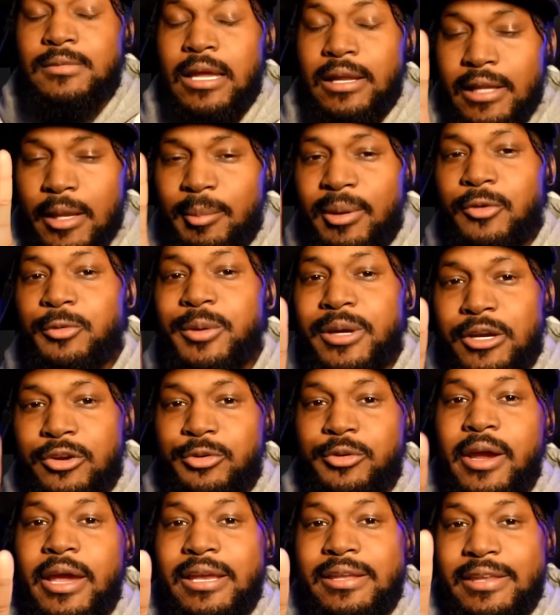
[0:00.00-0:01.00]
Now let me
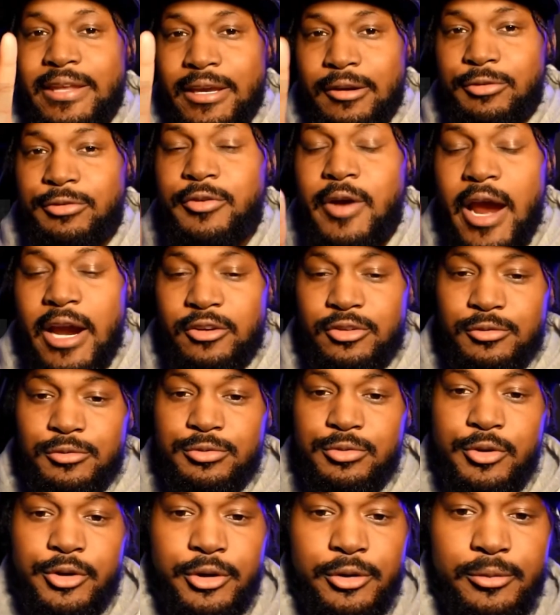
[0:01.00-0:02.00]
recreate the infraction
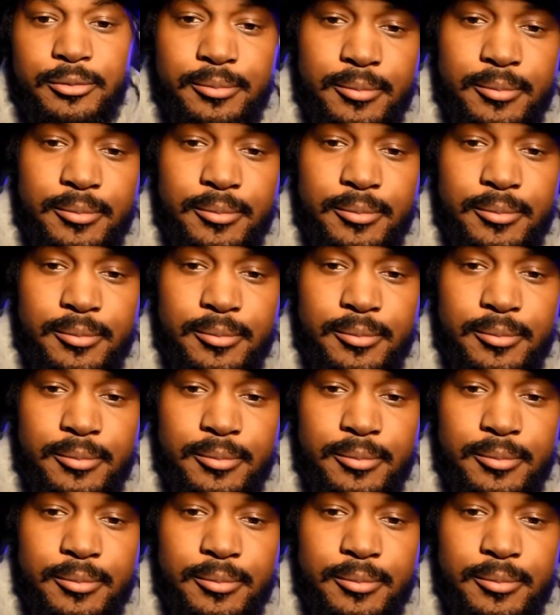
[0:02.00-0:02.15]
for you.